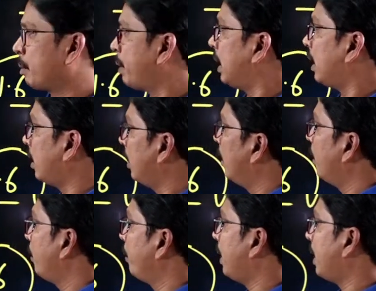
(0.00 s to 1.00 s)
But
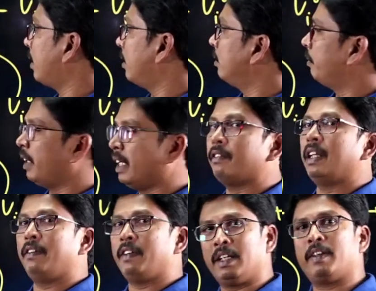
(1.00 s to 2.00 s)

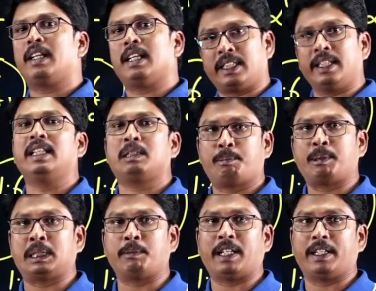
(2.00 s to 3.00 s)
whenever nothing is
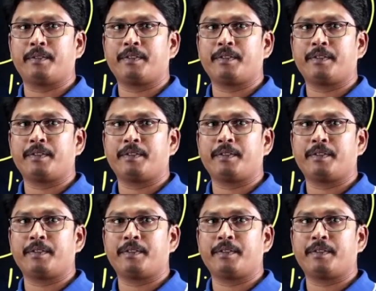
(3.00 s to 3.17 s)
specified,